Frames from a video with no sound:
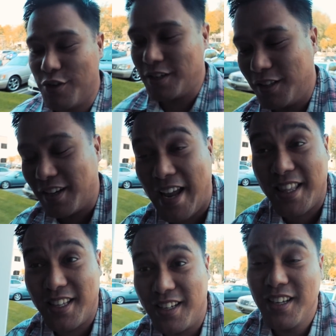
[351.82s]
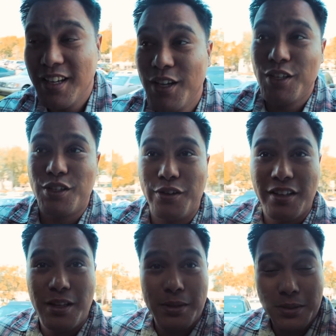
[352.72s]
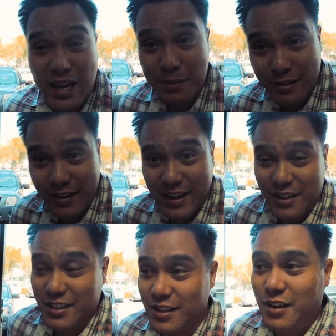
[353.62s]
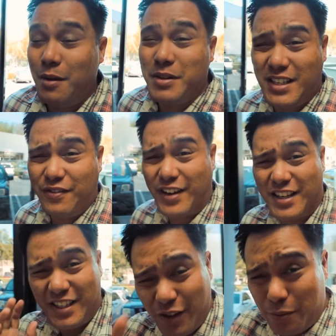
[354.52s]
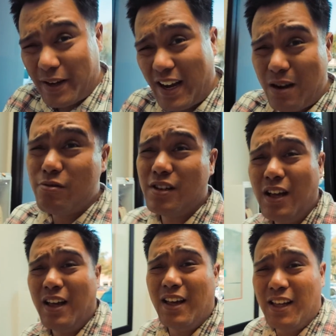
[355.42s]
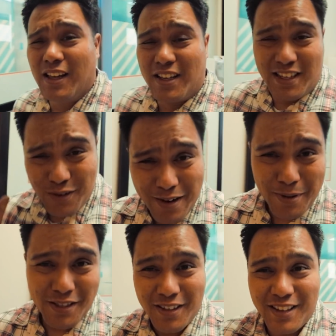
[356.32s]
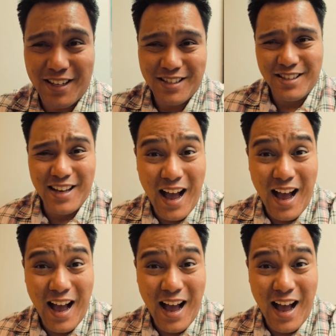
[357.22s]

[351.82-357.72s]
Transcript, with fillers: are trying to look at the solar eclipse that's happening right now. So I'm gonna see if I can see it through my camera because I don't have my sunglasses.